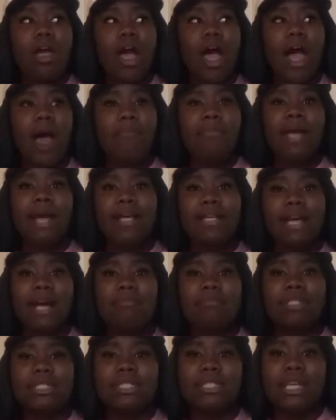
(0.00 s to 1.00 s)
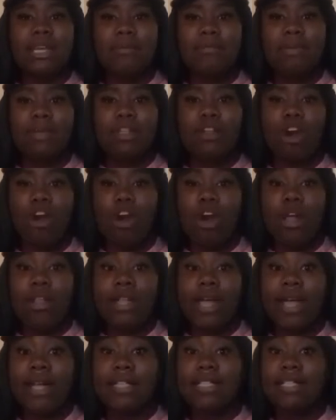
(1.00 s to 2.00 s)
I'm sleeping all
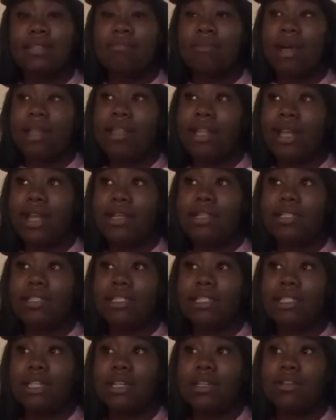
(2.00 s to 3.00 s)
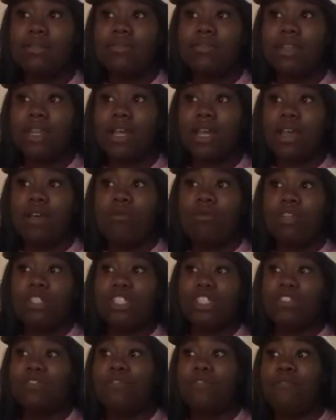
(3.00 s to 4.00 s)
day until my next shift, which
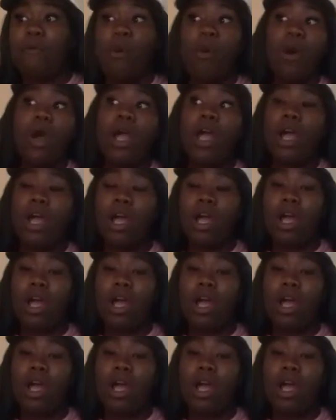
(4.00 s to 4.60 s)
is 4.